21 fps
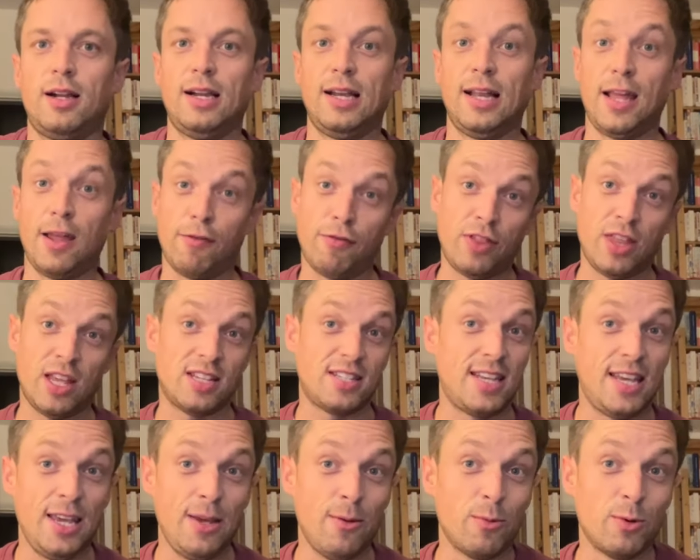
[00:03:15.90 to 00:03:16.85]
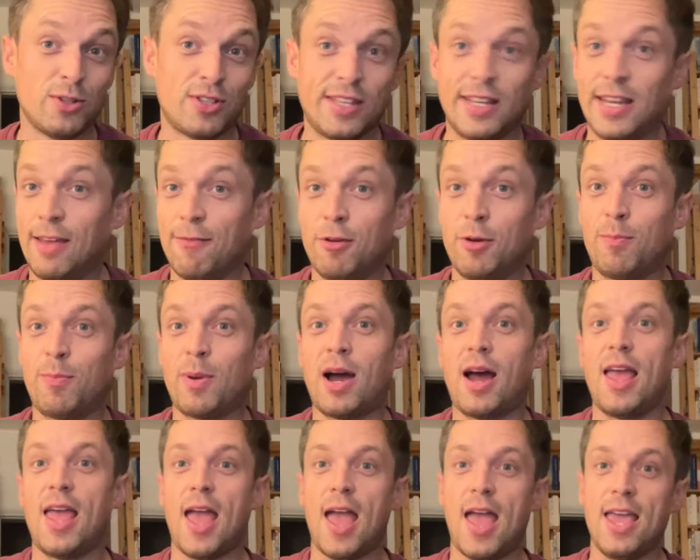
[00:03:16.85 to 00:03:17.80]
If this heat was delivered
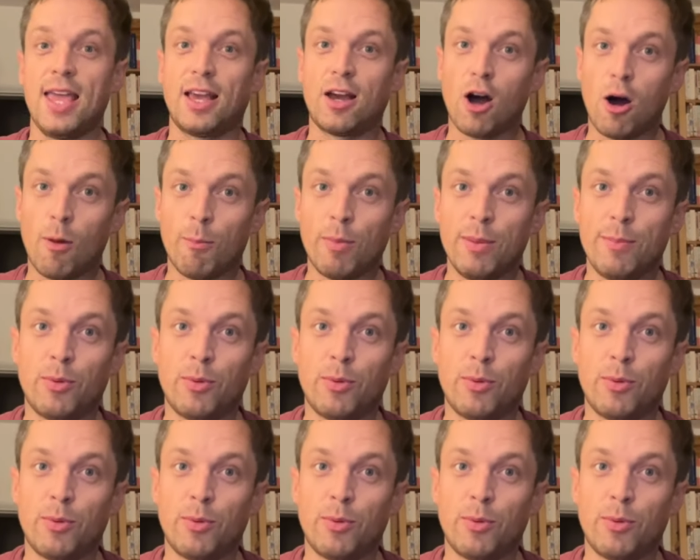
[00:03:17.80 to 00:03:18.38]
by a combi